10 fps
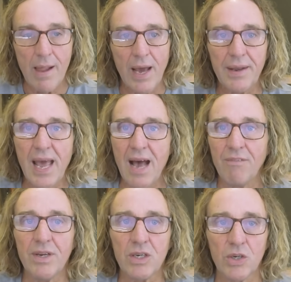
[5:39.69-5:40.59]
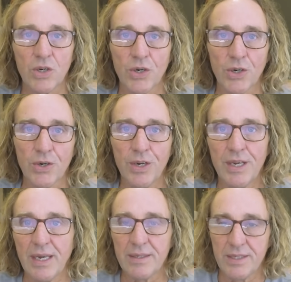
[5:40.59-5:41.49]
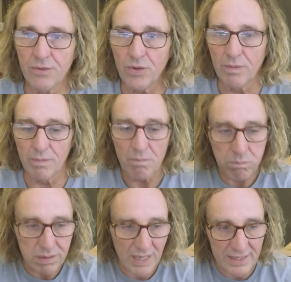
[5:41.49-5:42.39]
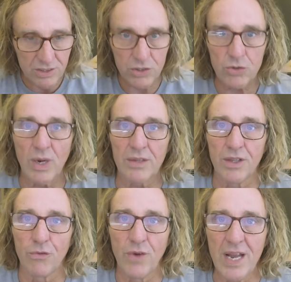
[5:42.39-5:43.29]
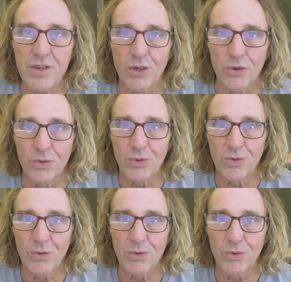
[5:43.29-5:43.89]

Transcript: and have it occur at different places throughout the venue